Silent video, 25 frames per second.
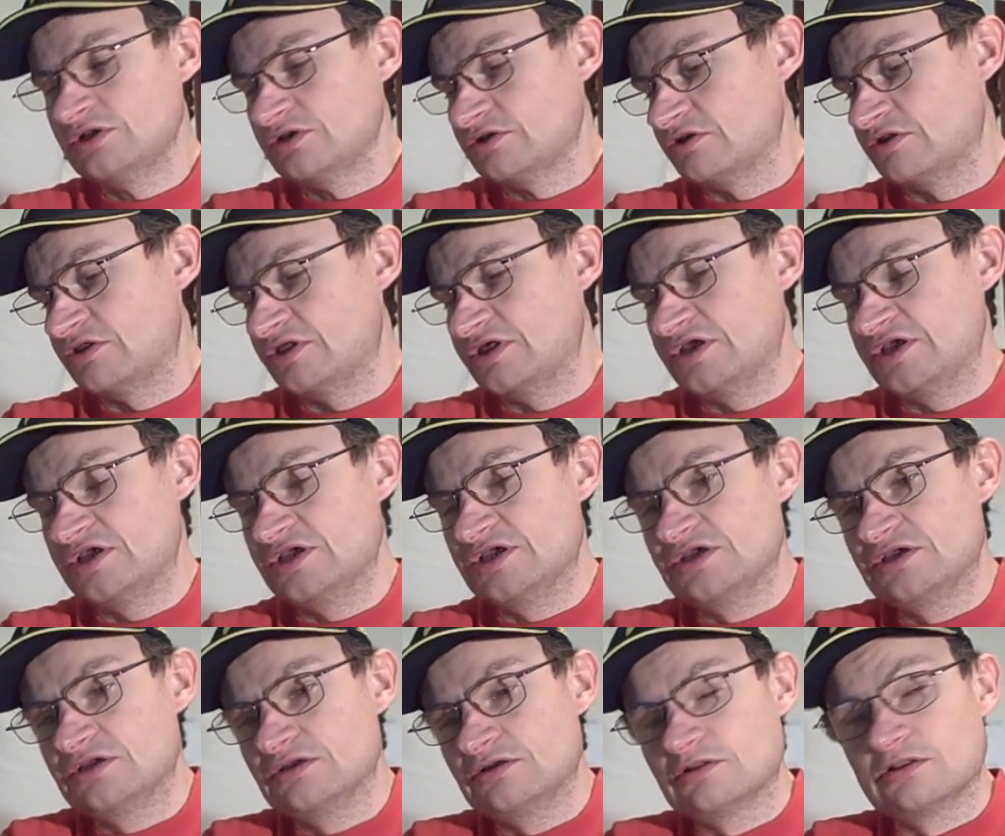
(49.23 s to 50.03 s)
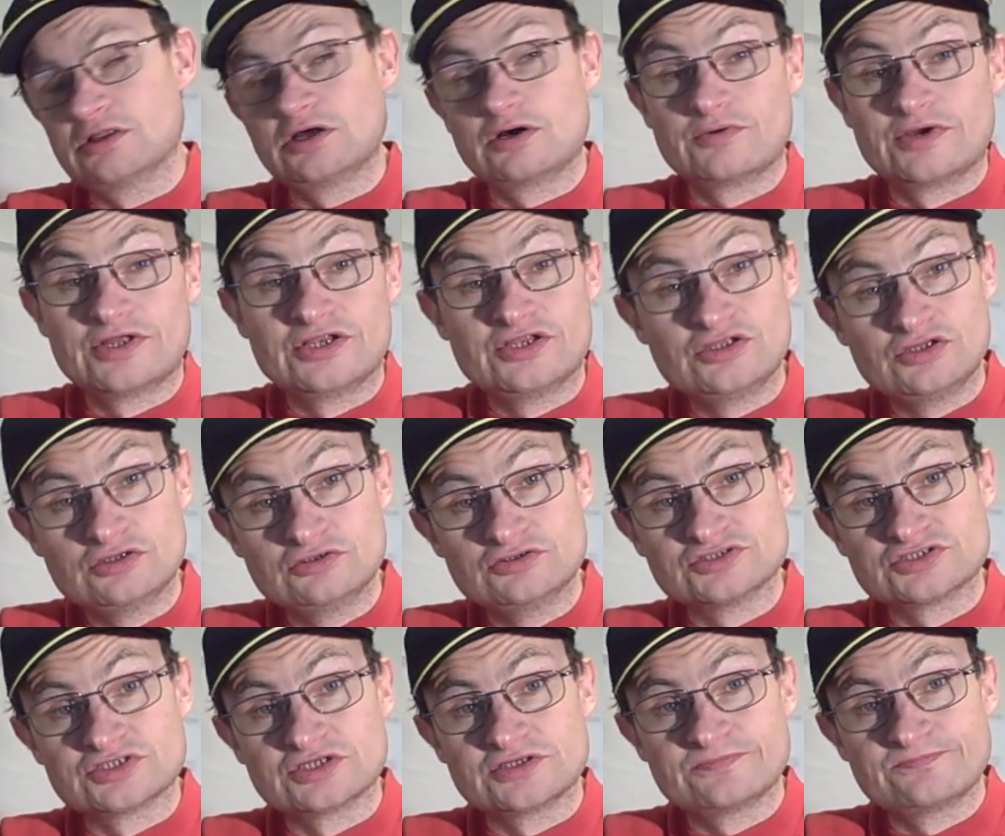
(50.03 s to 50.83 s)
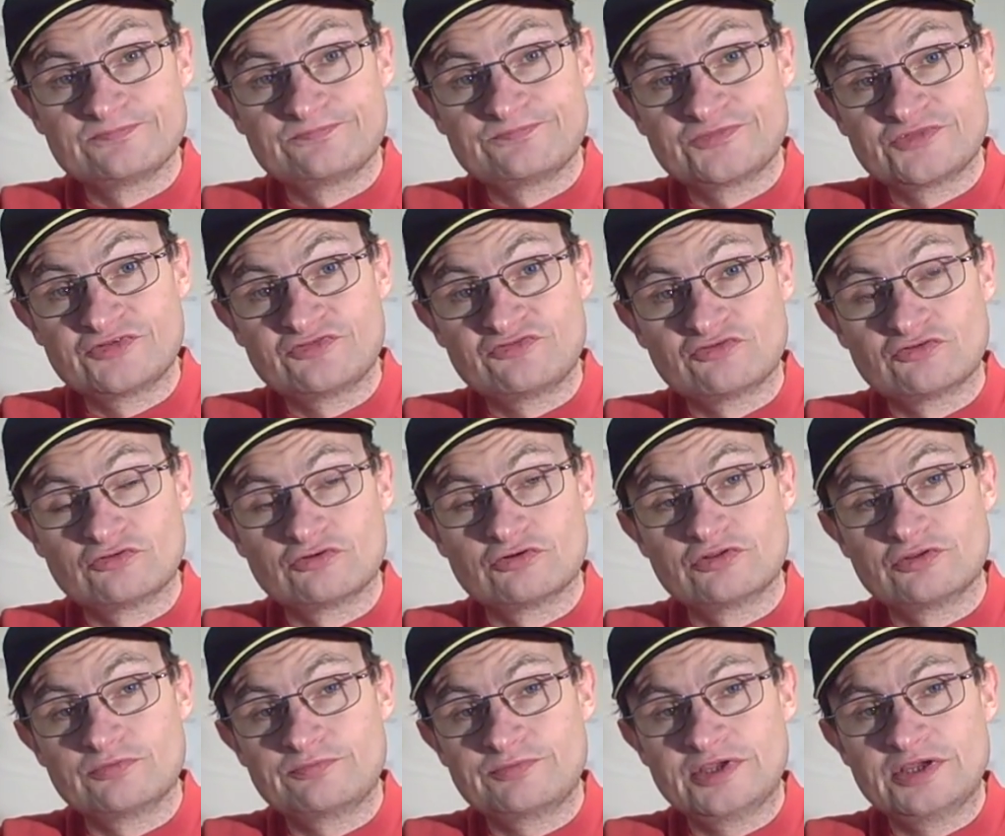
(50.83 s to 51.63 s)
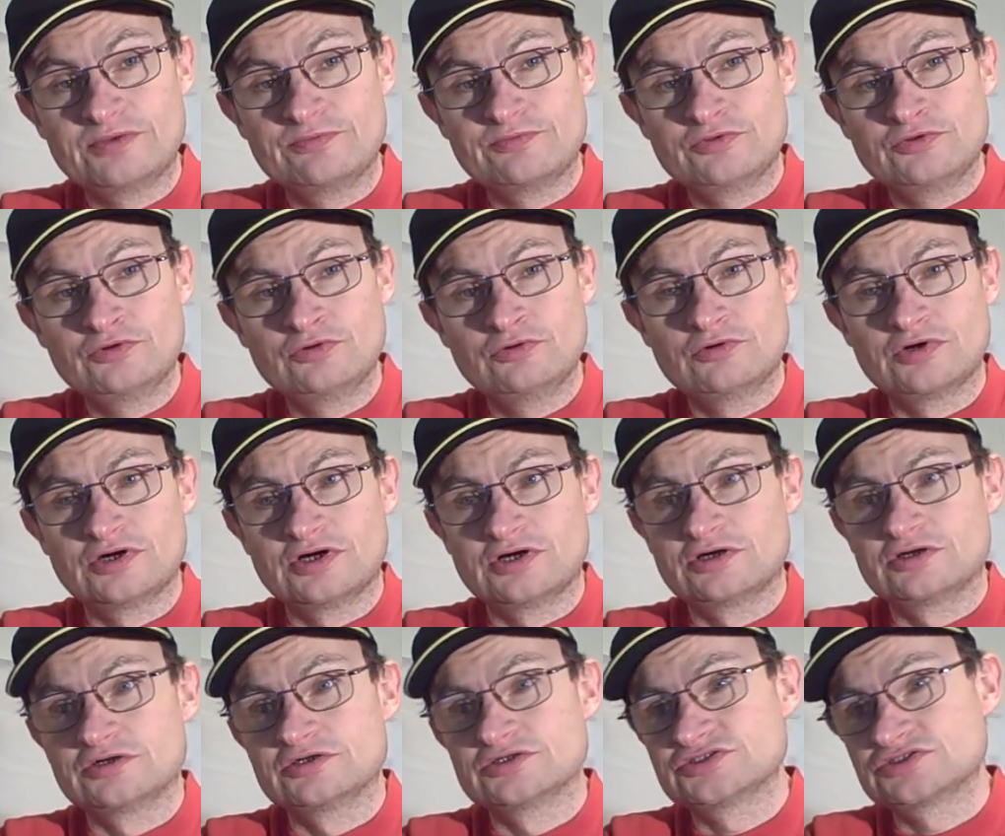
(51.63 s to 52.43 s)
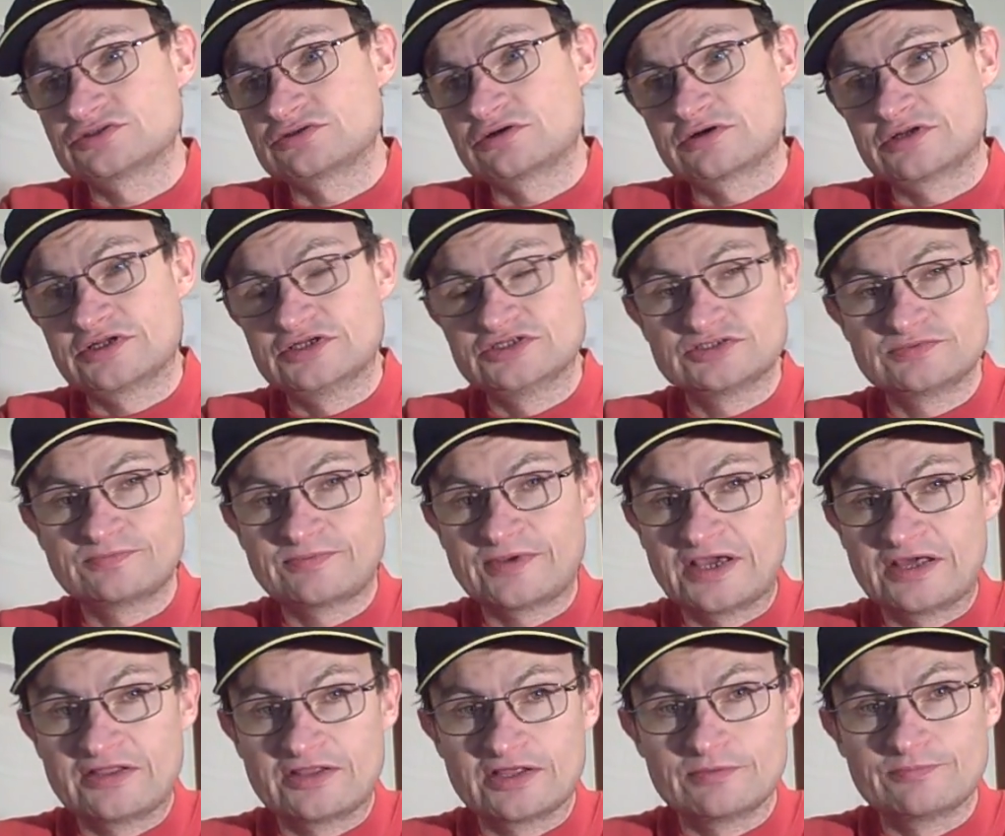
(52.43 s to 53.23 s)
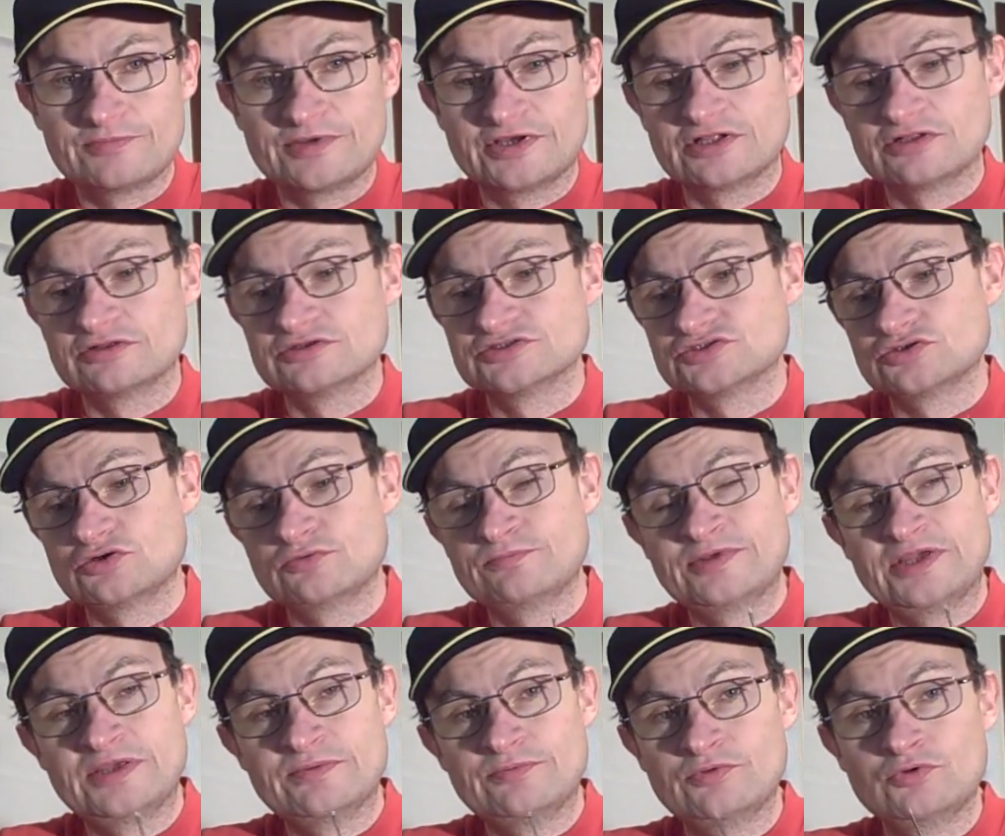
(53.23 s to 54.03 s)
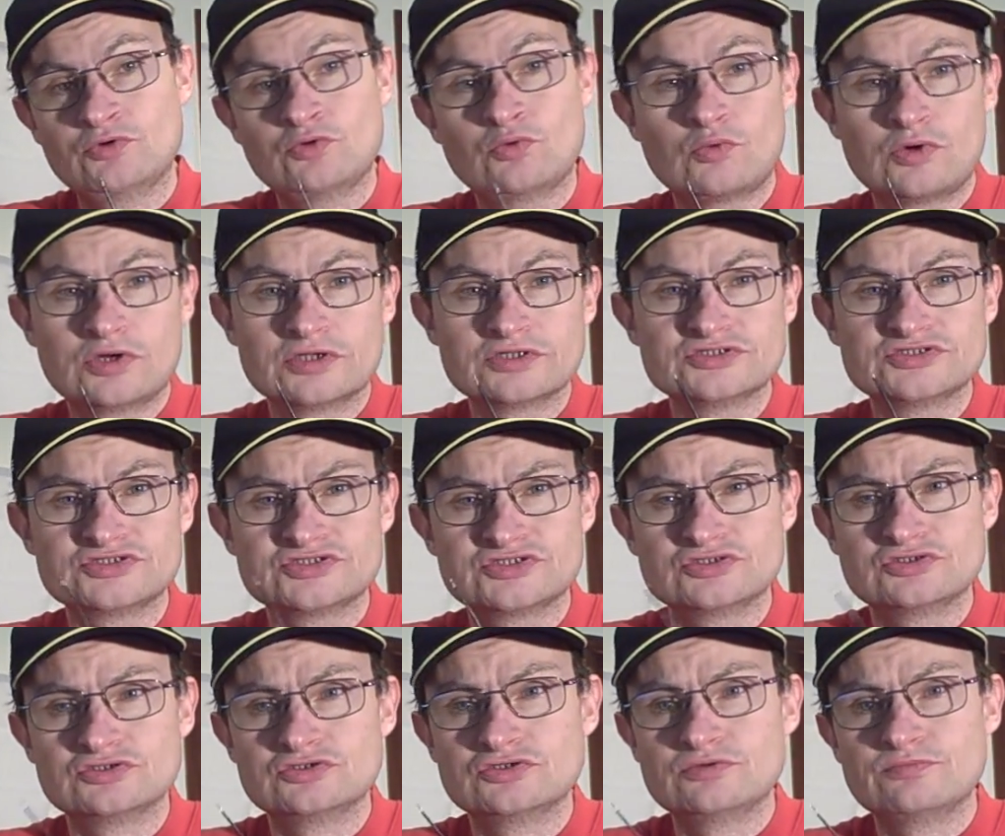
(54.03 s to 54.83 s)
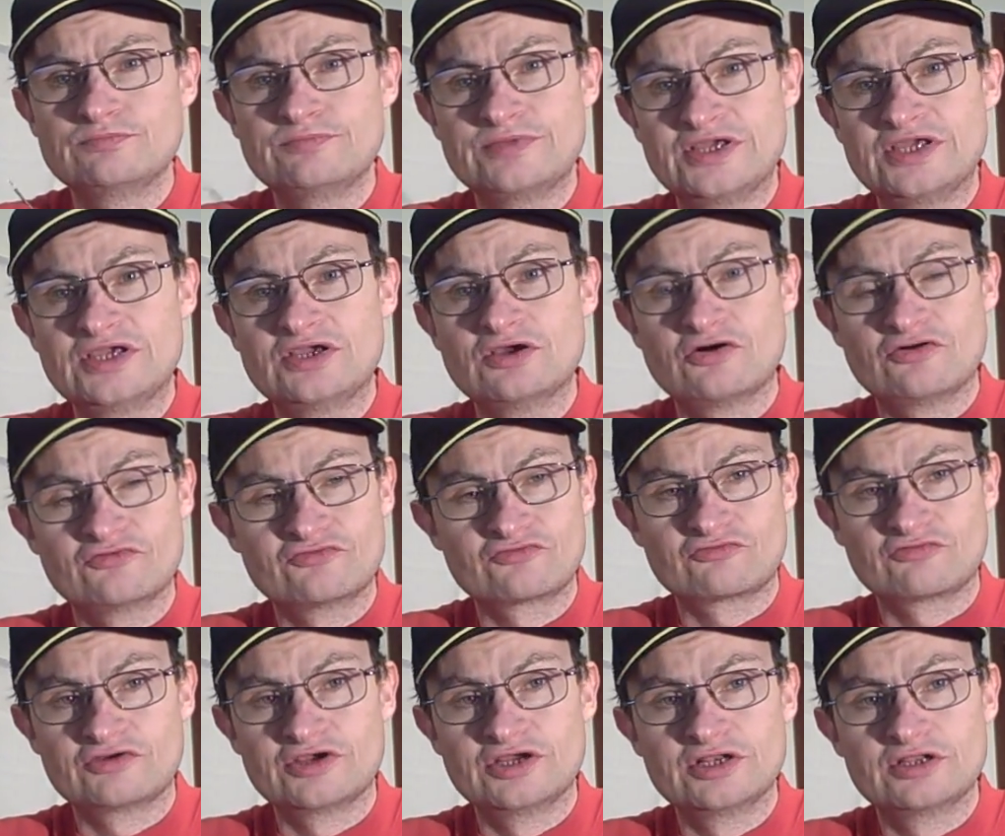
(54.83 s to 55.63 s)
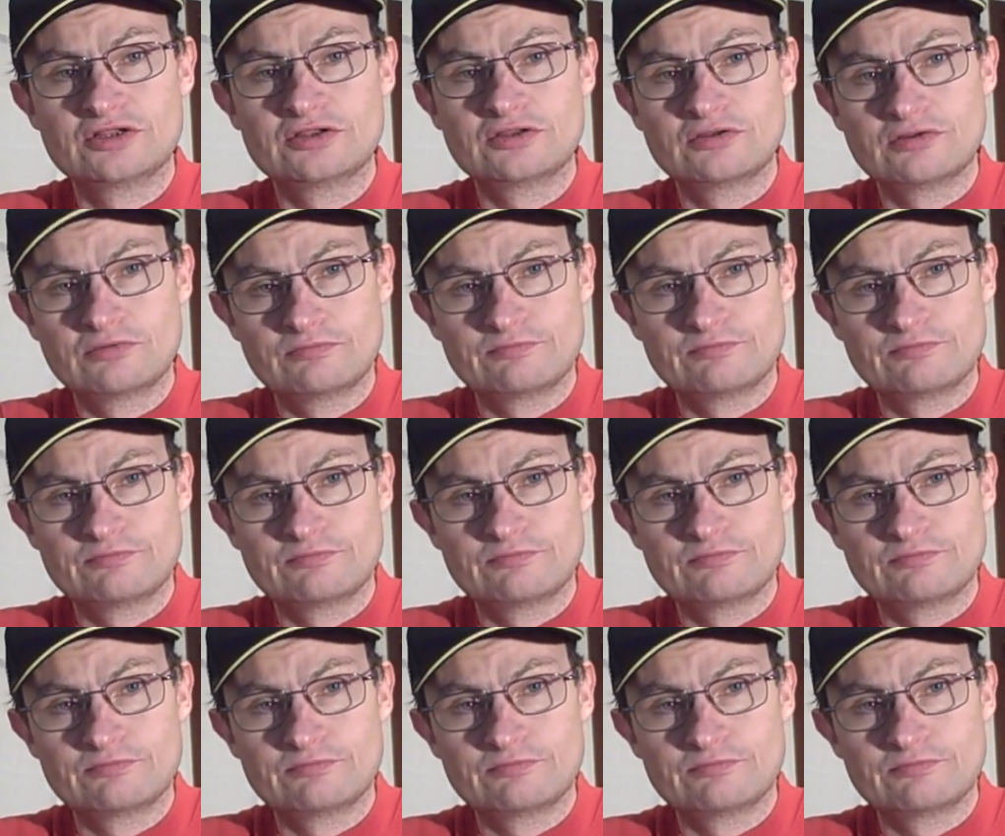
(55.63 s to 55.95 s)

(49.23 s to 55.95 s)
the low-end user, for the people who are struggling to pay their bills or people who want to be off-grid